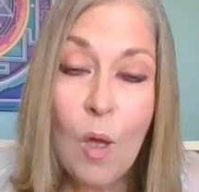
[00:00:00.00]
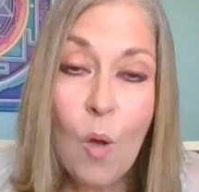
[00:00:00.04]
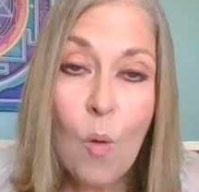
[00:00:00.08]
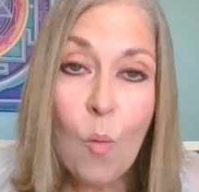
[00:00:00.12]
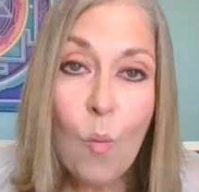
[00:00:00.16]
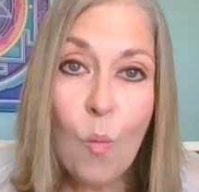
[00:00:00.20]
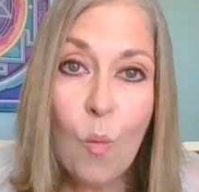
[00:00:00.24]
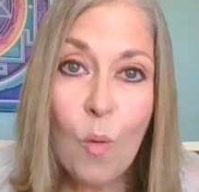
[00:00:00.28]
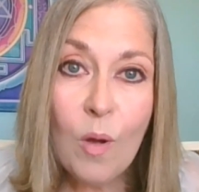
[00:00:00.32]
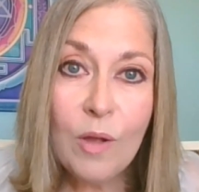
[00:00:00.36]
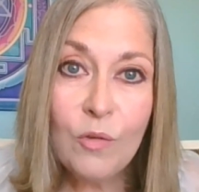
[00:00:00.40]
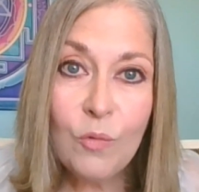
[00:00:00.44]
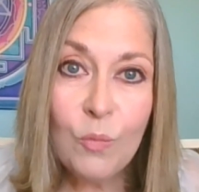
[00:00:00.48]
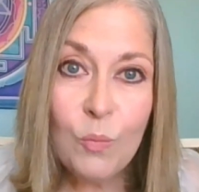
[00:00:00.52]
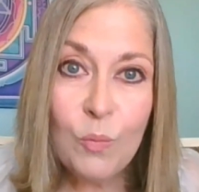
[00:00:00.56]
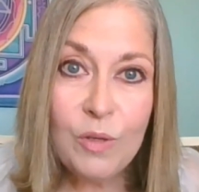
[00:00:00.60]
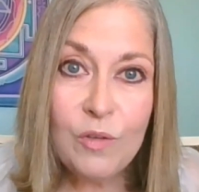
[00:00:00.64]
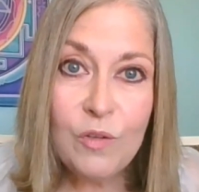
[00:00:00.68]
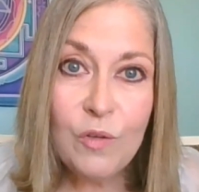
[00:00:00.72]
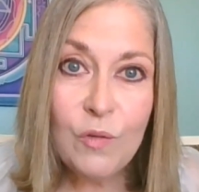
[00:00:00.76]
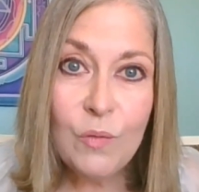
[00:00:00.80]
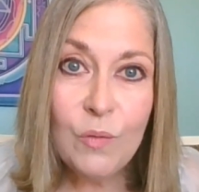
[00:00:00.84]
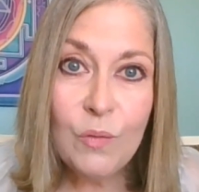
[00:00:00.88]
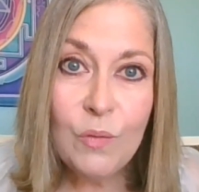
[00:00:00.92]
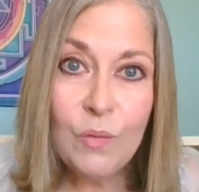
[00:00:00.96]
What we
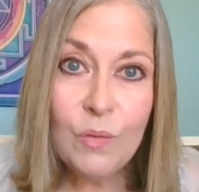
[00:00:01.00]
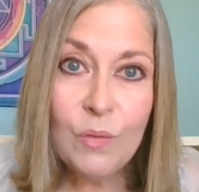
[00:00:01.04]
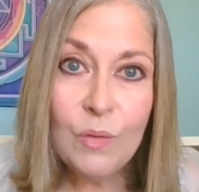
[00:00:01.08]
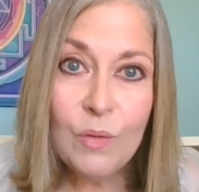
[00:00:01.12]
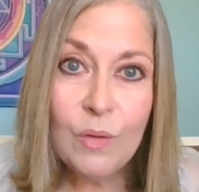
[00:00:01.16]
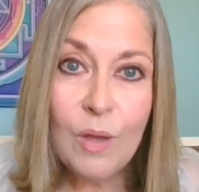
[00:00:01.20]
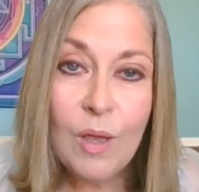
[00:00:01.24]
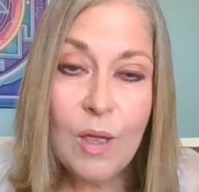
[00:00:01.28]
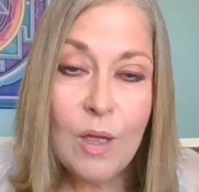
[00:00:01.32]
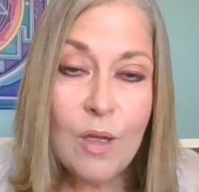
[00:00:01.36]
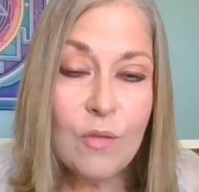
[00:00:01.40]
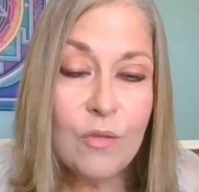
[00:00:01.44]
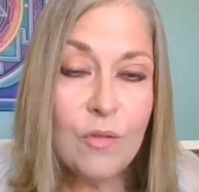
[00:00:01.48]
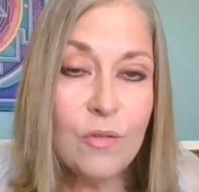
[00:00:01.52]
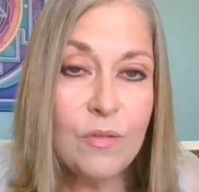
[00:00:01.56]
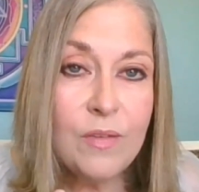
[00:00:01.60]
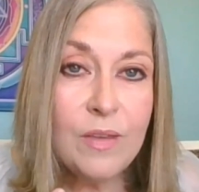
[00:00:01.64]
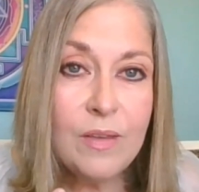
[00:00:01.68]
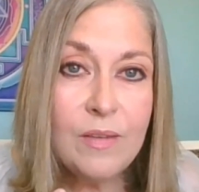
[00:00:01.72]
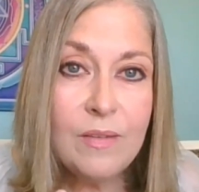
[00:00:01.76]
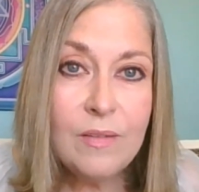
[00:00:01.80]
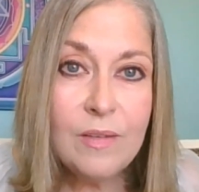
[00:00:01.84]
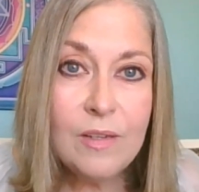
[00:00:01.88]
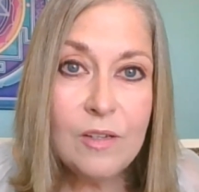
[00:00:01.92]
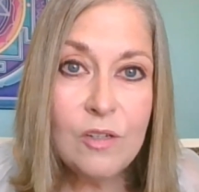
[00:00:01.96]
do, the
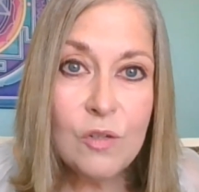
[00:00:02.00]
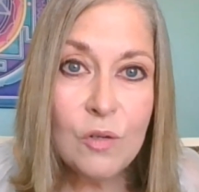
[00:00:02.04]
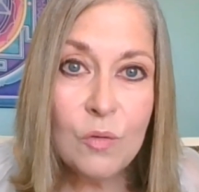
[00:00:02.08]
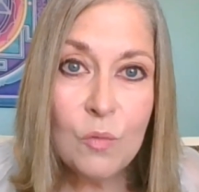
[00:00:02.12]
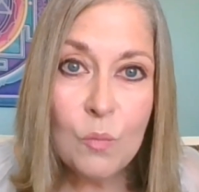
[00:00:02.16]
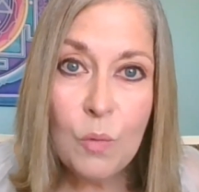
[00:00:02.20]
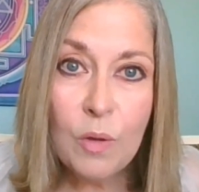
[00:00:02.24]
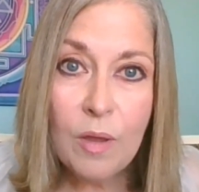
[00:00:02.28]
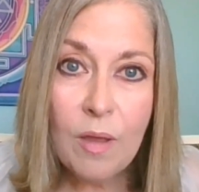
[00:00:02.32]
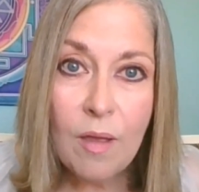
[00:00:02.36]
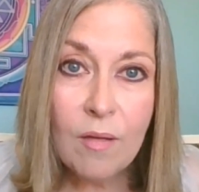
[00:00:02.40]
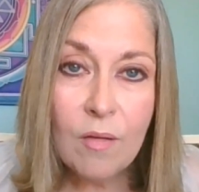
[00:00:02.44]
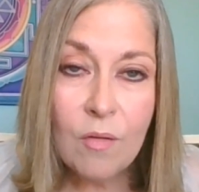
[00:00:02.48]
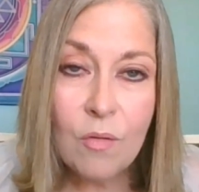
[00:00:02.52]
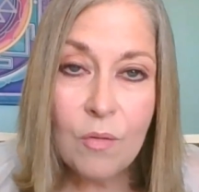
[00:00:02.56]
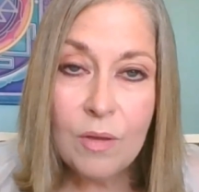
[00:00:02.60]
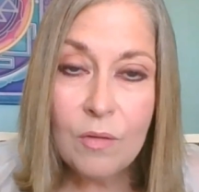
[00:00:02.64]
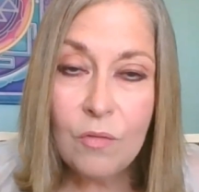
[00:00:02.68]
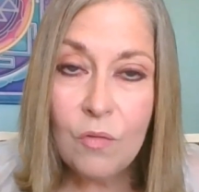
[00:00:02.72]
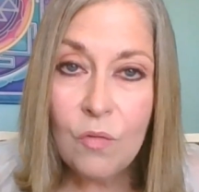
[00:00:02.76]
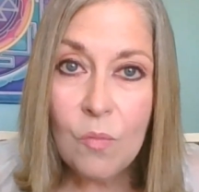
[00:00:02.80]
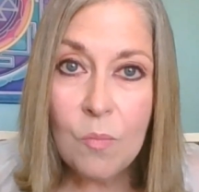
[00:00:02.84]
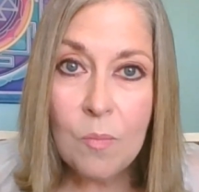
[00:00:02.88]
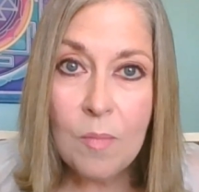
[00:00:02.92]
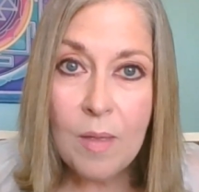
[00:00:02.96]
decision we are going
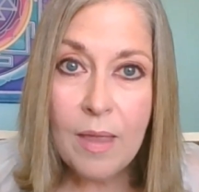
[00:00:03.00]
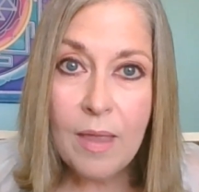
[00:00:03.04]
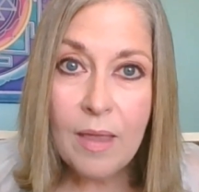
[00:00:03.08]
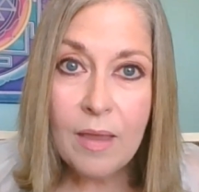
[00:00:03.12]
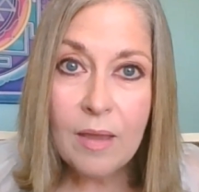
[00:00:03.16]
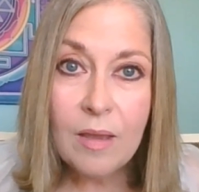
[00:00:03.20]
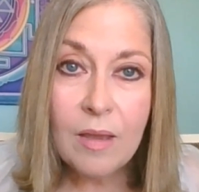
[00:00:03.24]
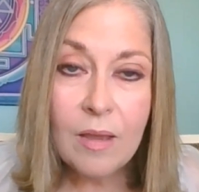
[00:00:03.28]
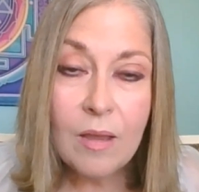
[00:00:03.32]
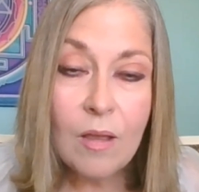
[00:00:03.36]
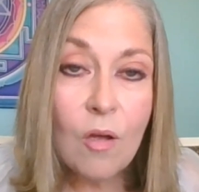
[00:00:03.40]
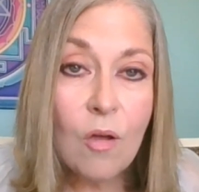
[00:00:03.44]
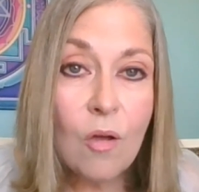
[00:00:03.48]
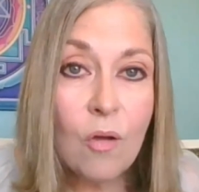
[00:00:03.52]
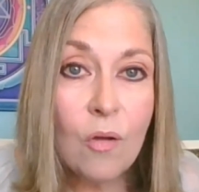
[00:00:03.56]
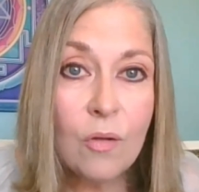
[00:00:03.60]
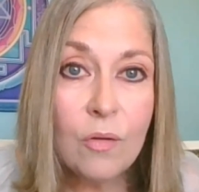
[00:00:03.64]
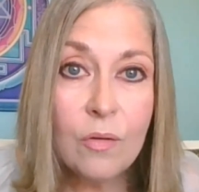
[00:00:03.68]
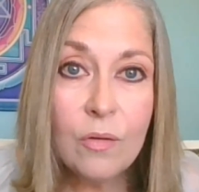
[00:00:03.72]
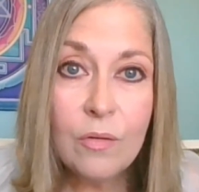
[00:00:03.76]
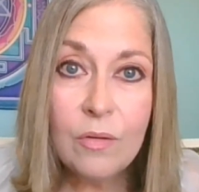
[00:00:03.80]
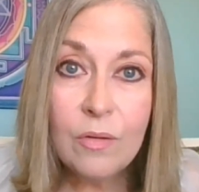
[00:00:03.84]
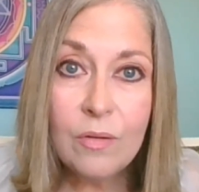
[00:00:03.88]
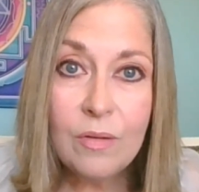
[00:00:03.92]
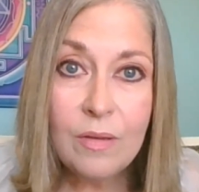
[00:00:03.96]
to make
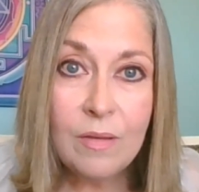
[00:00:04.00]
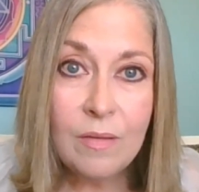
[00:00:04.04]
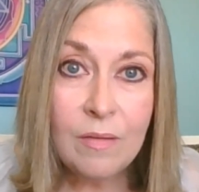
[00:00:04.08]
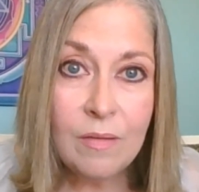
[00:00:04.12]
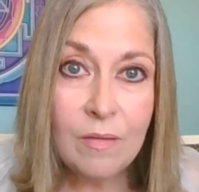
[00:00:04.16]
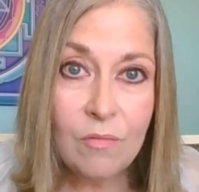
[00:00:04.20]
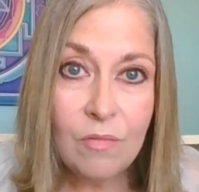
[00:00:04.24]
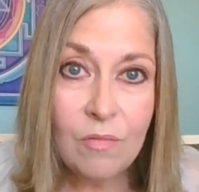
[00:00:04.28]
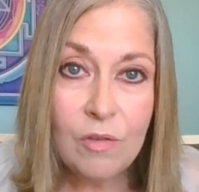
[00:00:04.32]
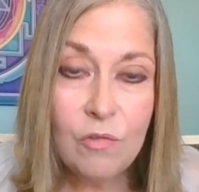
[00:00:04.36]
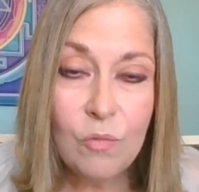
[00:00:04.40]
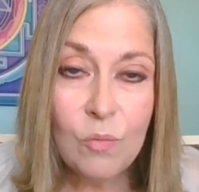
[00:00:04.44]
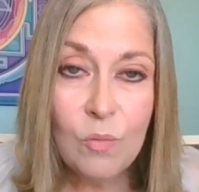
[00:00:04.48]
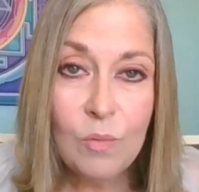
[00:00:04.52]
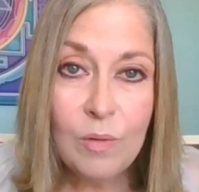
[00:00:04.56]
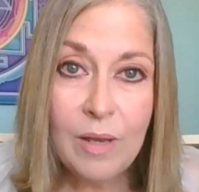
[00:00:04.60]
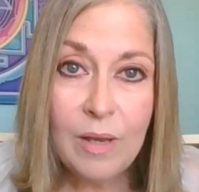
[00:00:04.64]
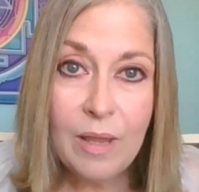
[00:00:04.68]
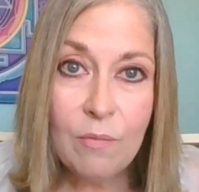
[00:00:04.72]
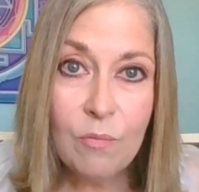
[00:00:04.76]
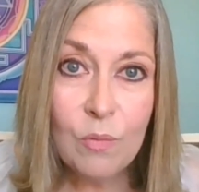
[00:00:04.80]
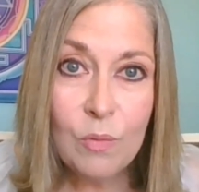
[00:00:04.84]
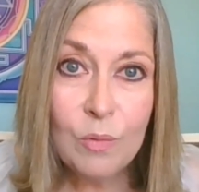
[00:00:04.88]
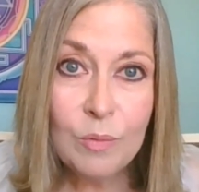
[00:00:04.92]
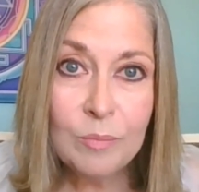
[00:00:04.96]
on an individual
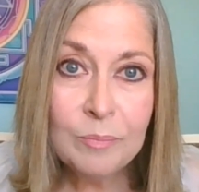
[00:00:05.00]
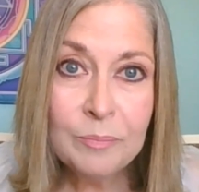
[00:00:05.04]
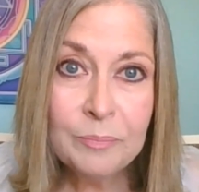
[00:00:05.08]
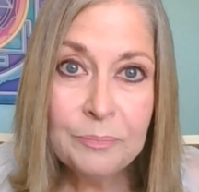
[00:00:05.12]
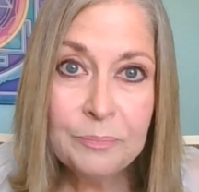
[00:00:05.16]
level.